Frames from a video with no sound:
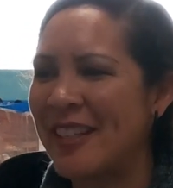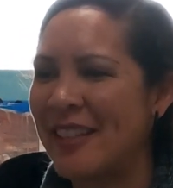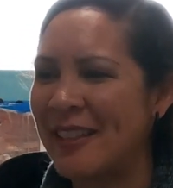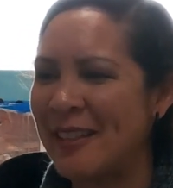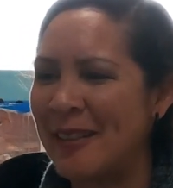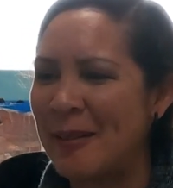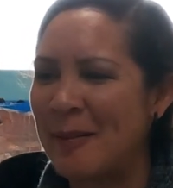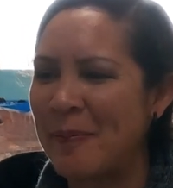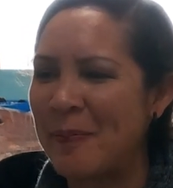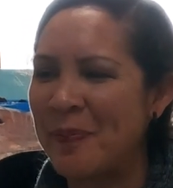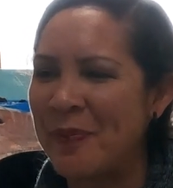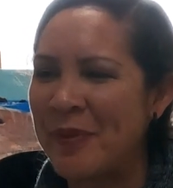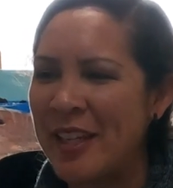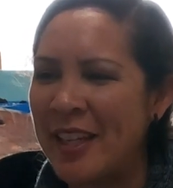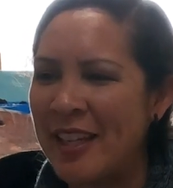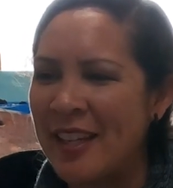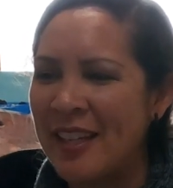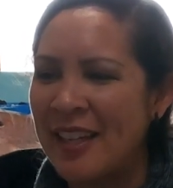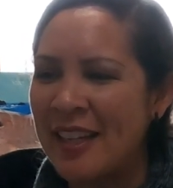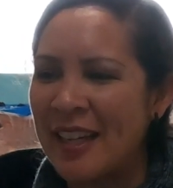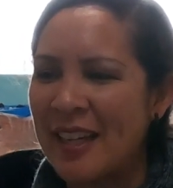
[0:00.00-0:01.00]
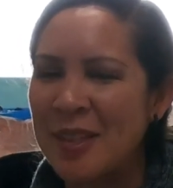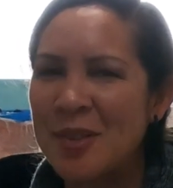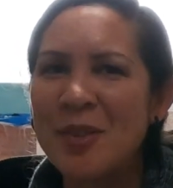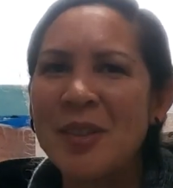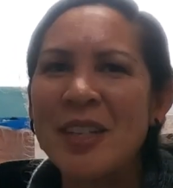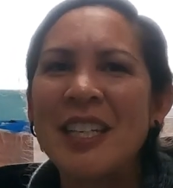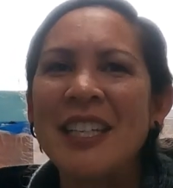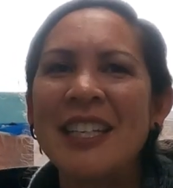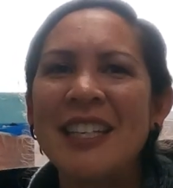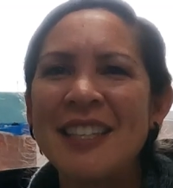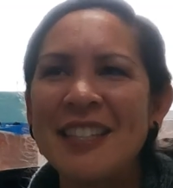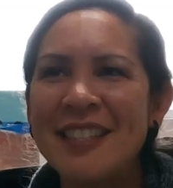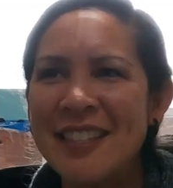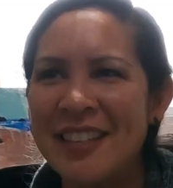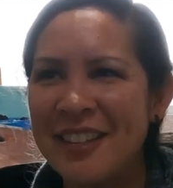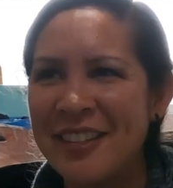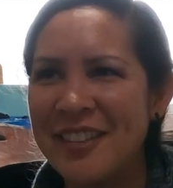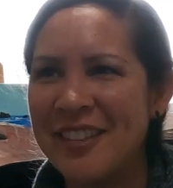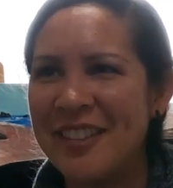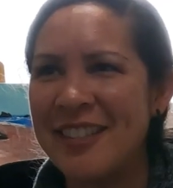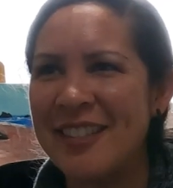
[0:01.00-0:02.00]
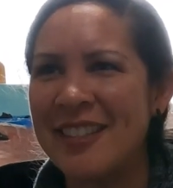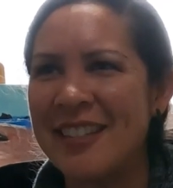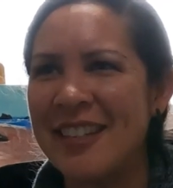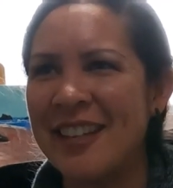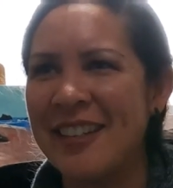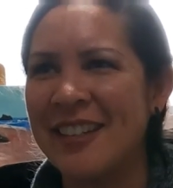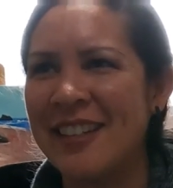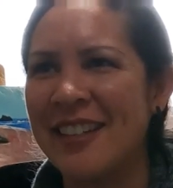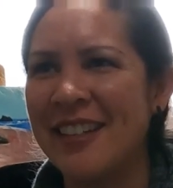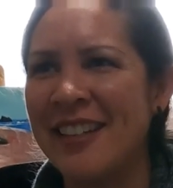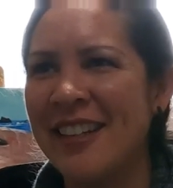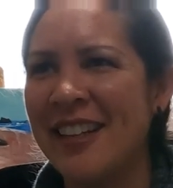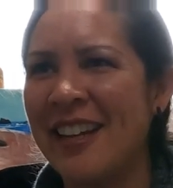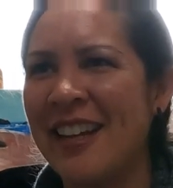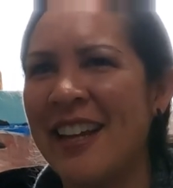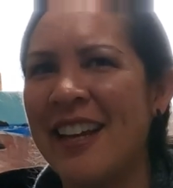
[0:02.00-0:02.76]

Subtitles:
I was working at this elderly center.